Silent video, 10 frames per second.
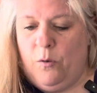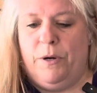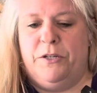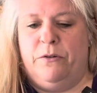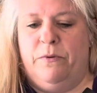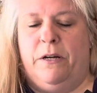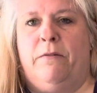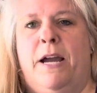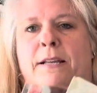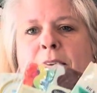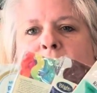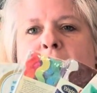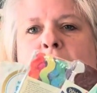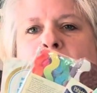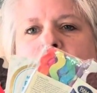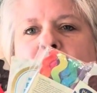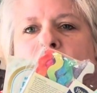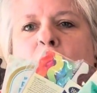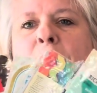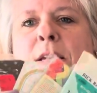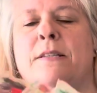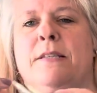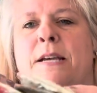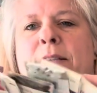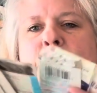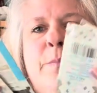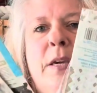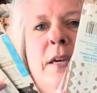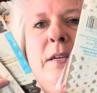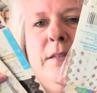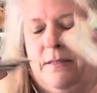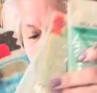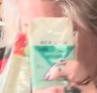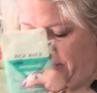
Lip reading: bunch of rickrack that I get for like 20 cents a piece.